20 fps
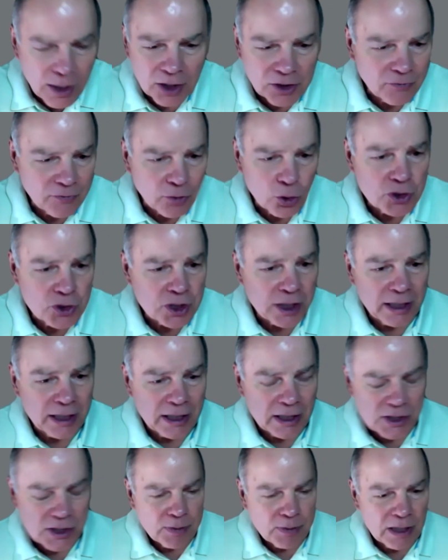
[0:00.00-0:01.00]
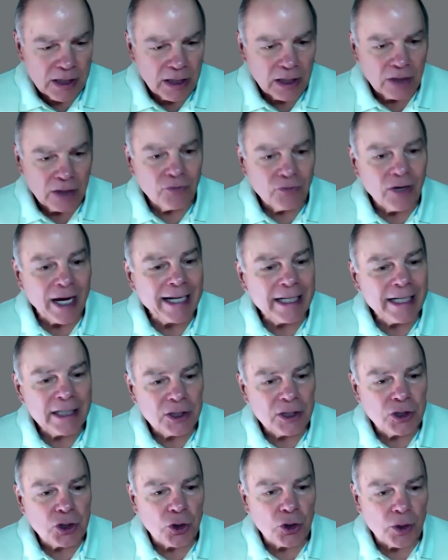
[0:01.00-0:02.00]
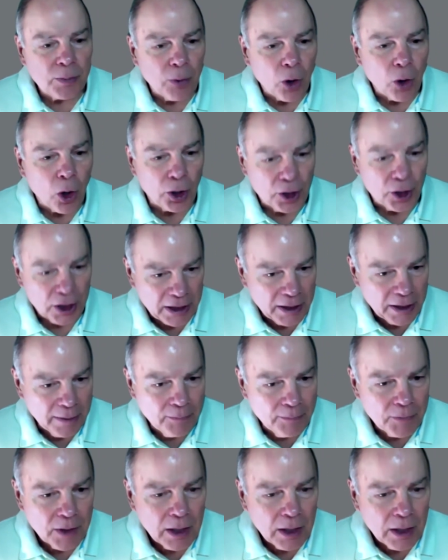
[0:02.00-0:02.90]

diversity is being invited to the party